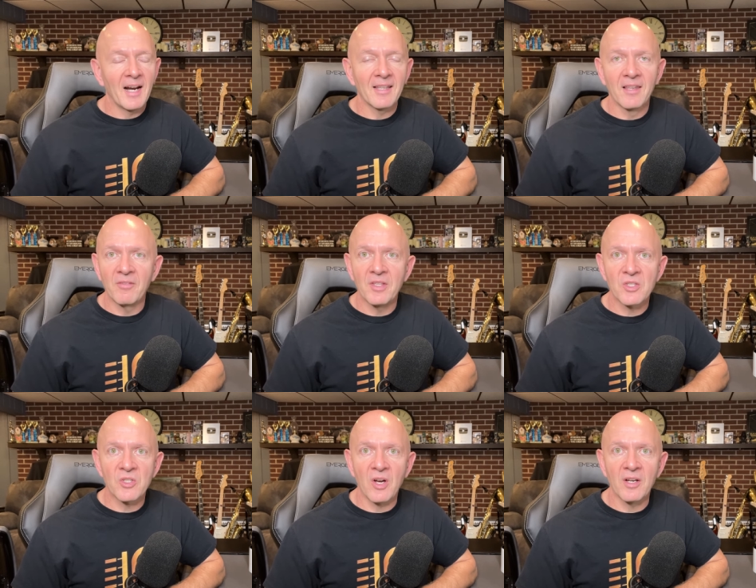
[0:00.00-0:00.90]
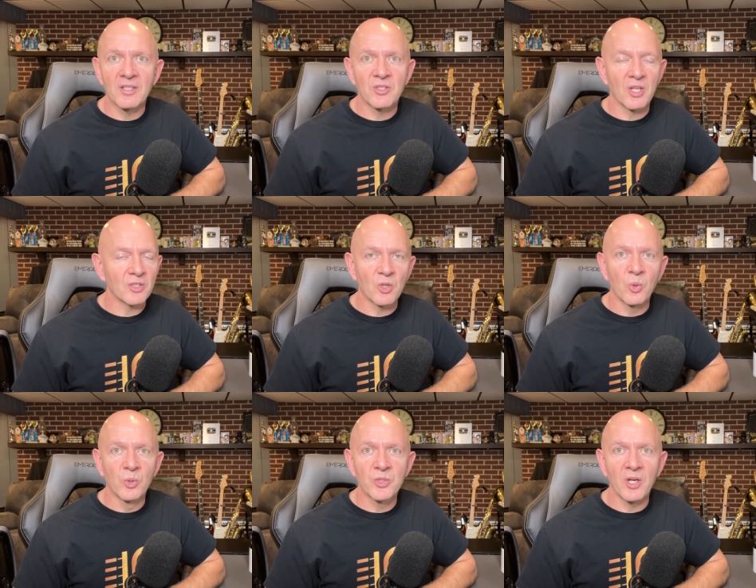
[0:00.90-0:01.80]
I love this song. It's such a
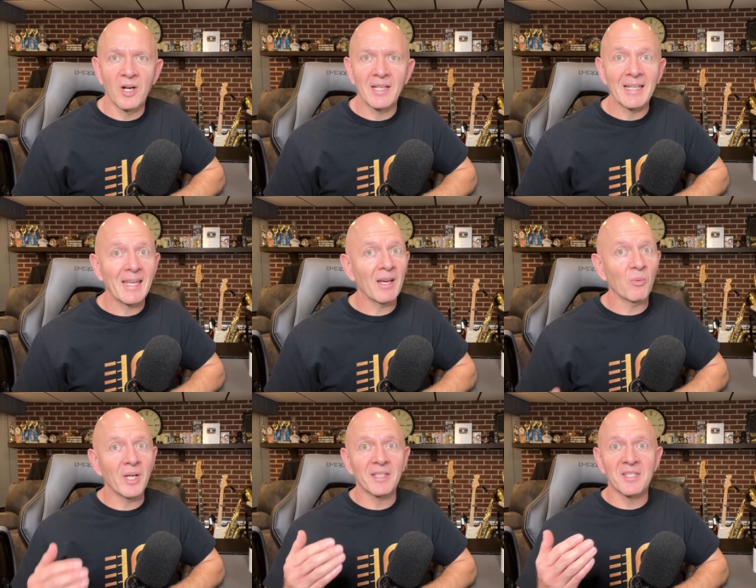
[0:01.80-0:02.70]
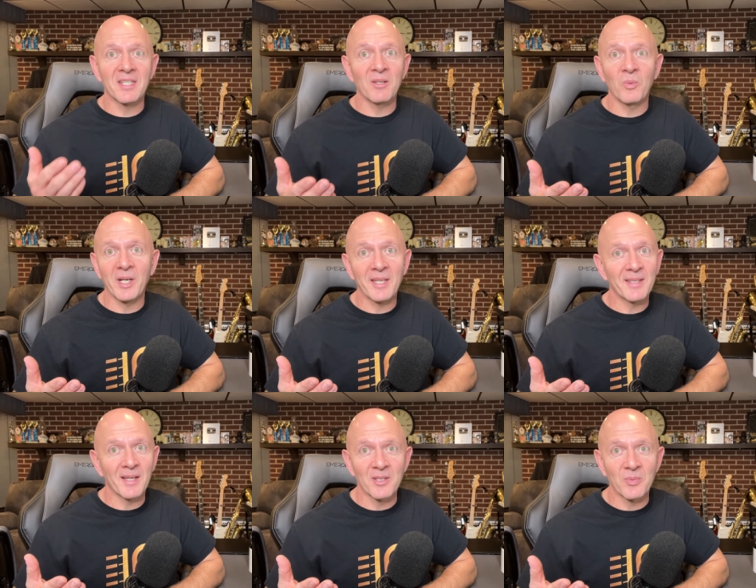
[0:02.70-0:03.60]
cool song. I can't wait to see what
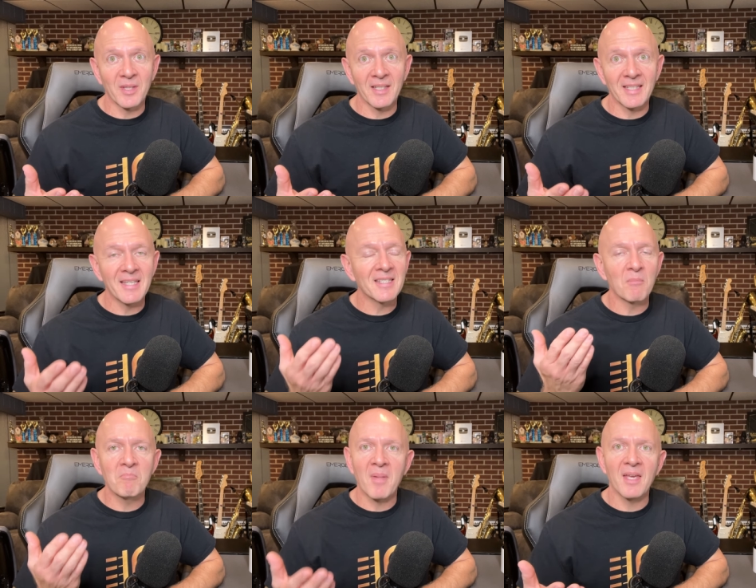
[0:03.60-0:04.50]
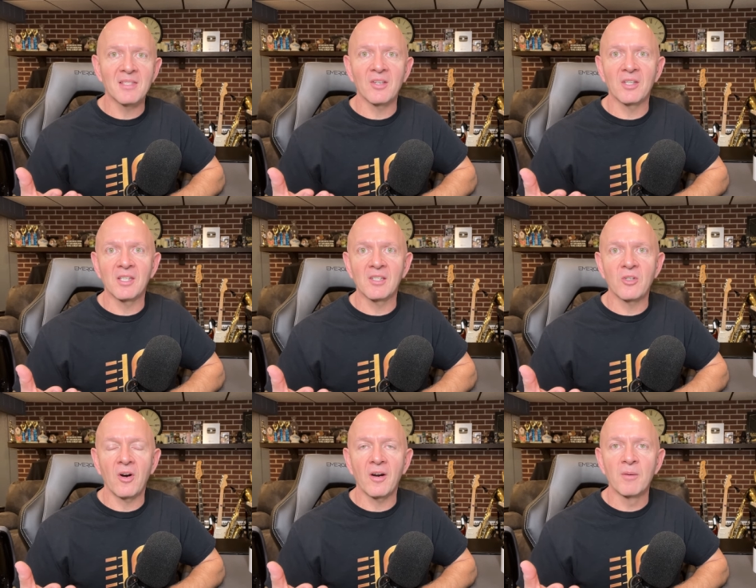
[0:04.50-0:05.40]
he does with it. He's amazing on the
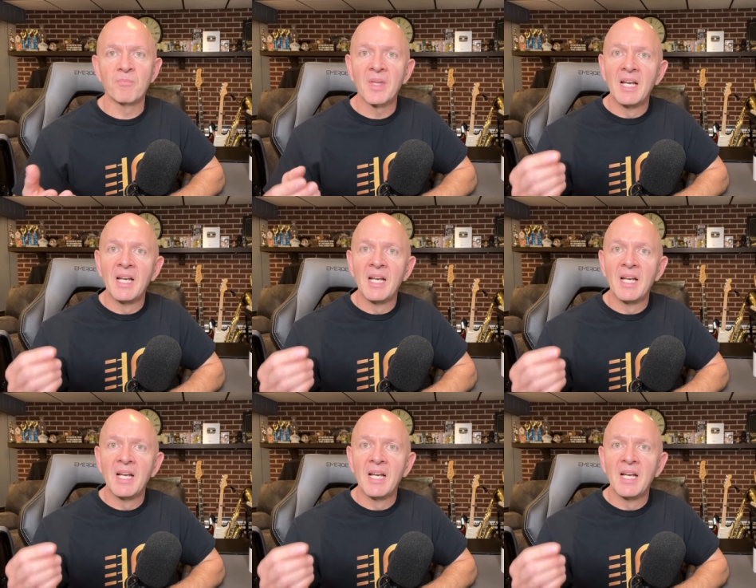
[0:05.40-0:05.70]
guitar.